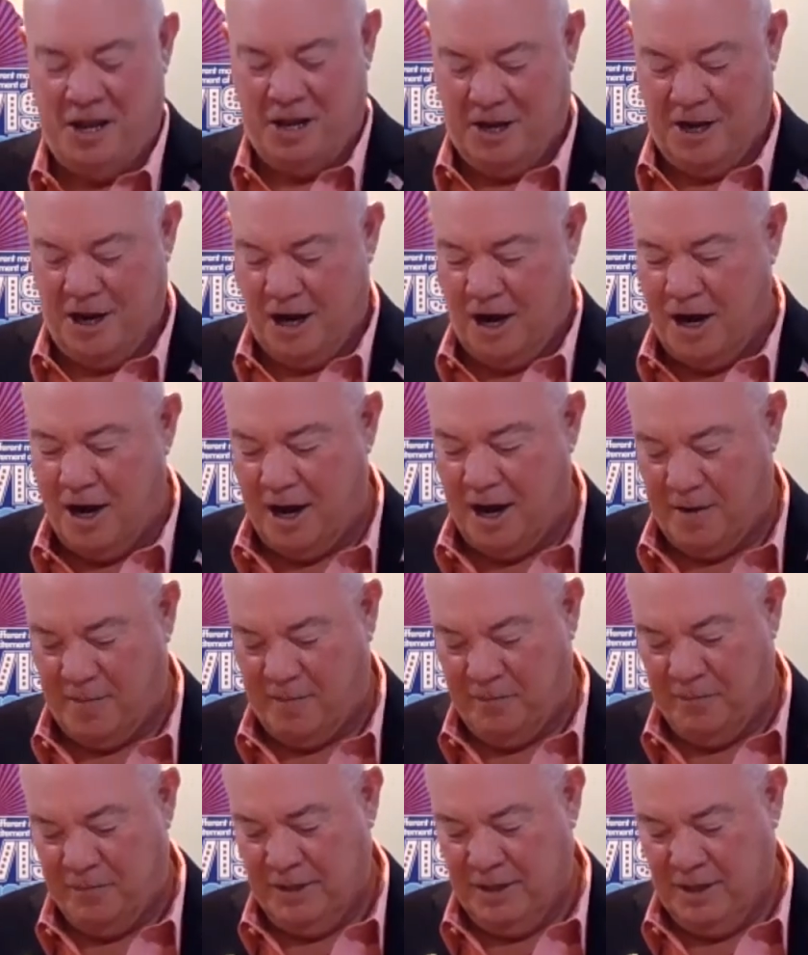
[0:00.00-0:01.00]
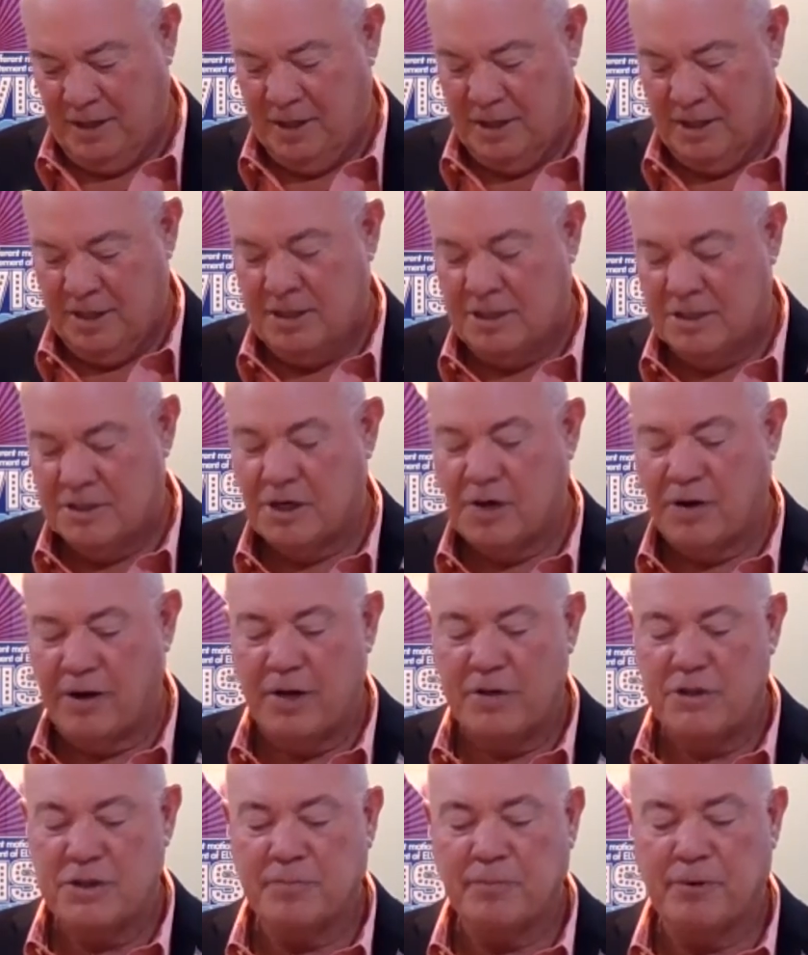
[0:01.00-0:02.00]
All right. So
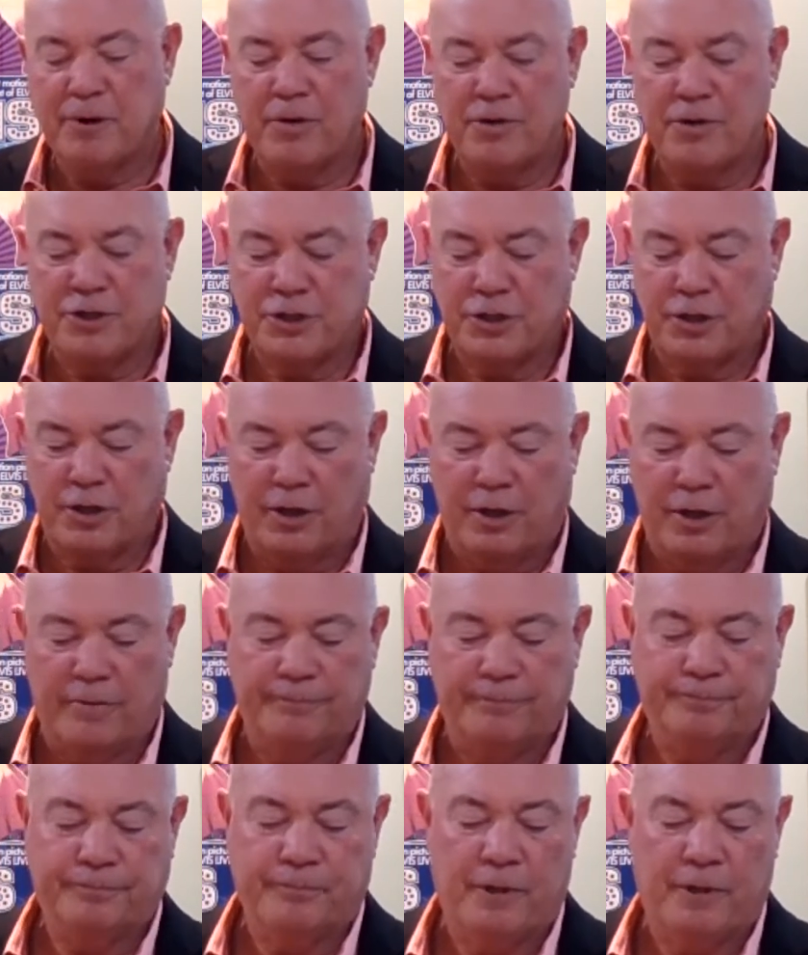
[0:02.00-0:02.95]
here's a brochure.